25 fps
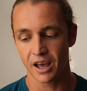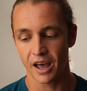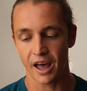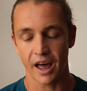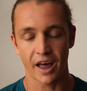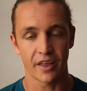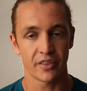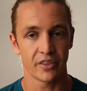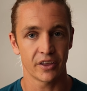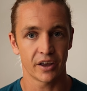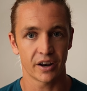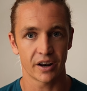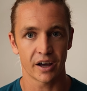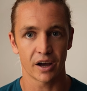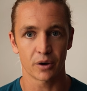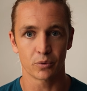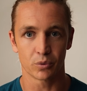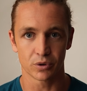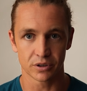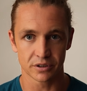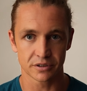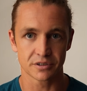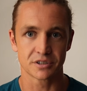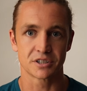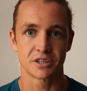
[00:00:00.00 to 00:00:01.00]
and then I
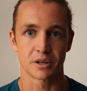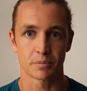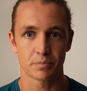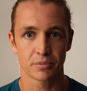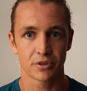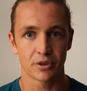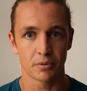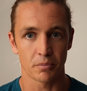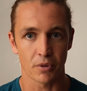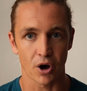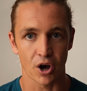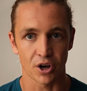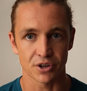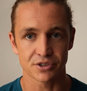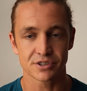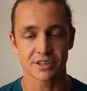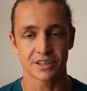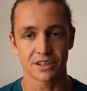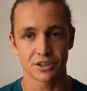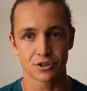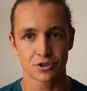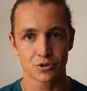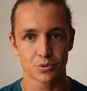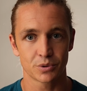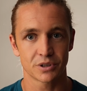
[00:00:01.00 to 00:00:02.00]
will dip the mask
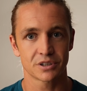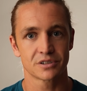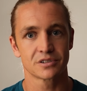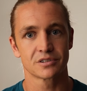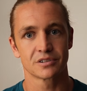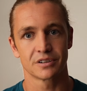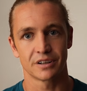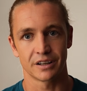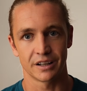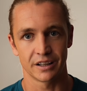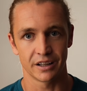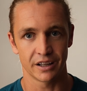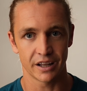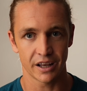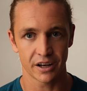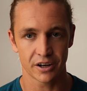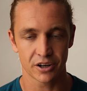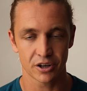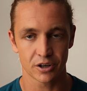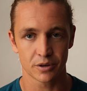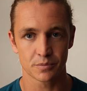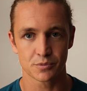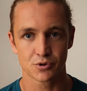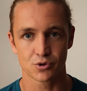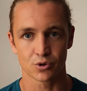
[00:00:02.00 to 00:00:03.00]
into it, let
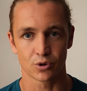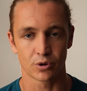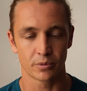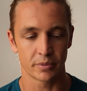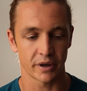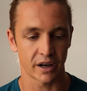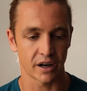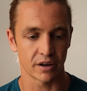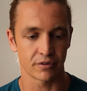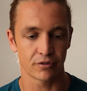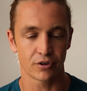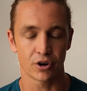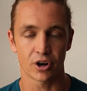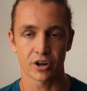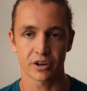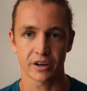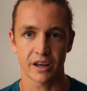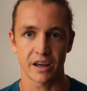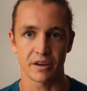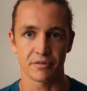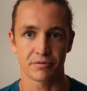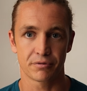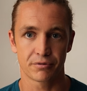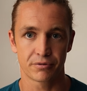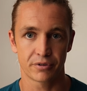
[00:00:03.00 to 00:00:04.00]
it absorb, and I've got
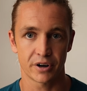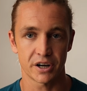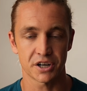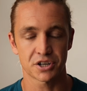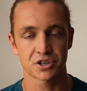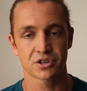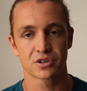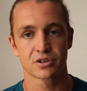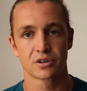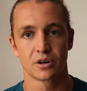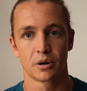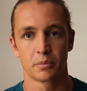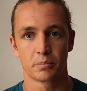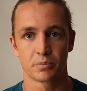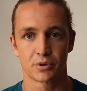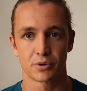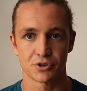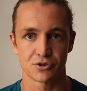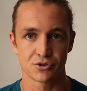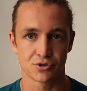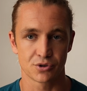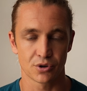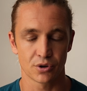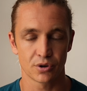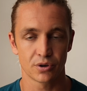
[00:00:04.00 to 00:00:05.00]
a fresh,
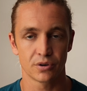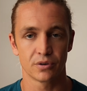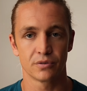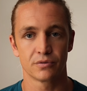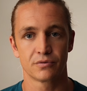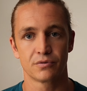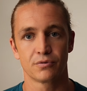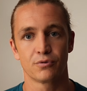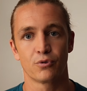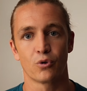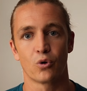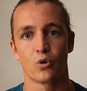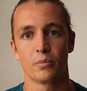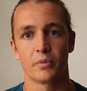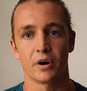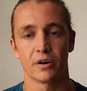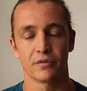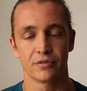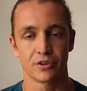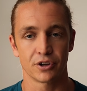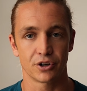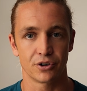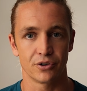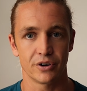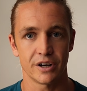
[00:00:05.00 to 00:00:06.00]
preserved form
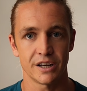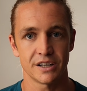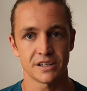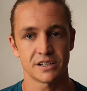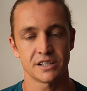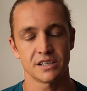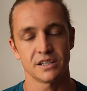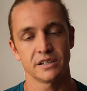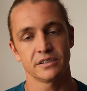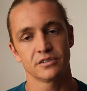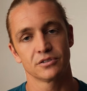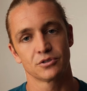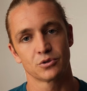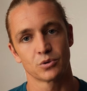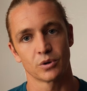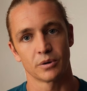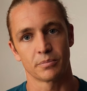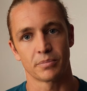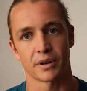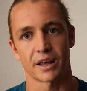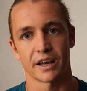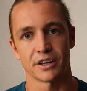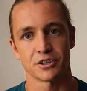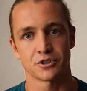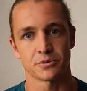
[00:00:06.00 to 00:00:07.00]
of the green tea to
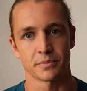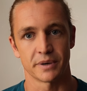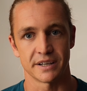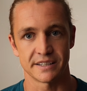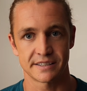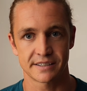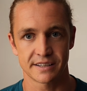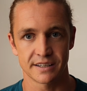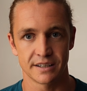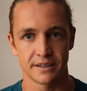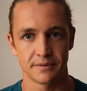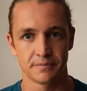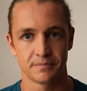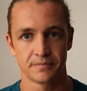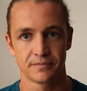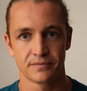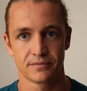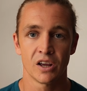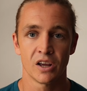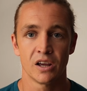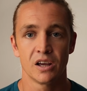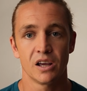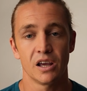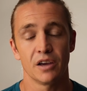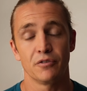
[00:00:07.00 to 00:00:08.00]
apply to my skin.
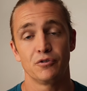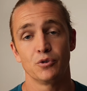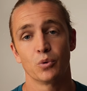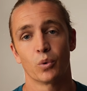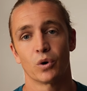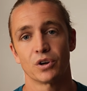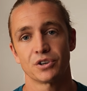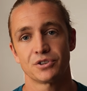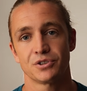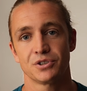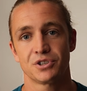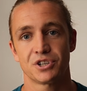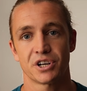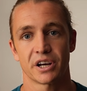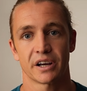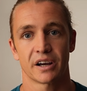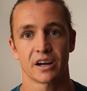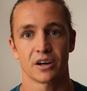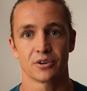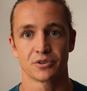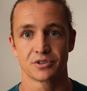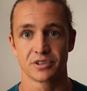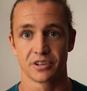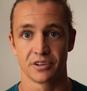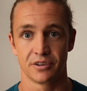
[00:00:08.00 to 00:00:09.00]
If you want to check
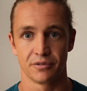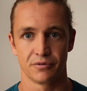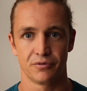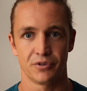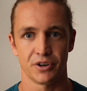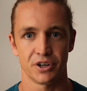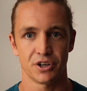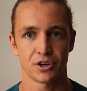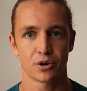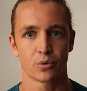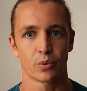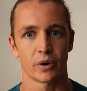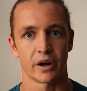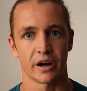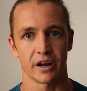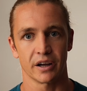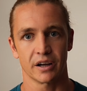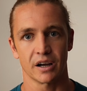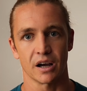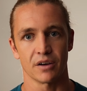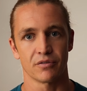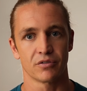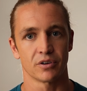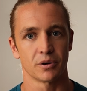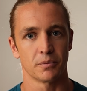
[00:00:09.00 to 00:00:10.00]
out the video where I
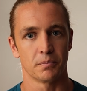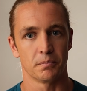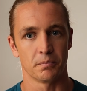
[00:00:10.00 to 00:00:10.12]
cover